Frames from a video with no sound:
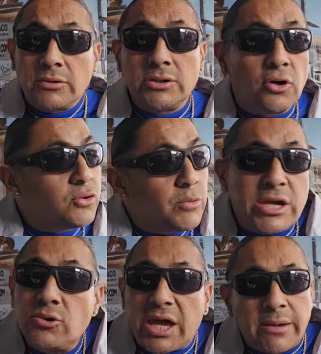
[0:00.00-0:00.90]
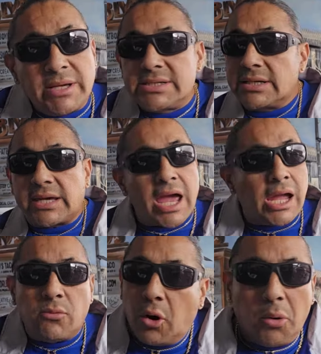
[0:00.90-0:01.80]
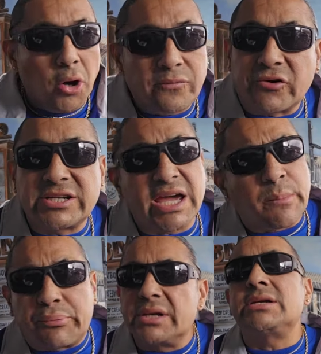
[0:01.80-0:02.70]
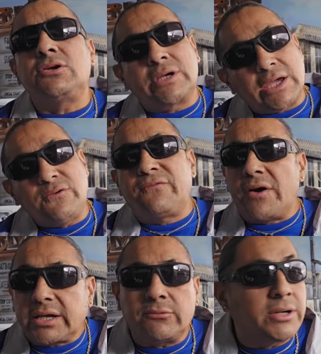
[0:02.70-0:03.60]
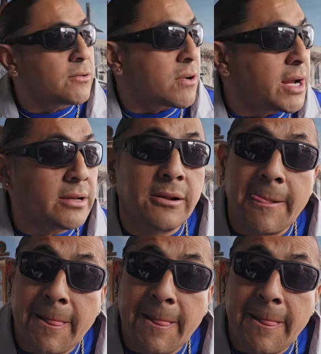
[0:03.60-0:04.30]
You know, the way you came into the game, whoa, whoa, fresh out of prison, okay, you fucking with it, right?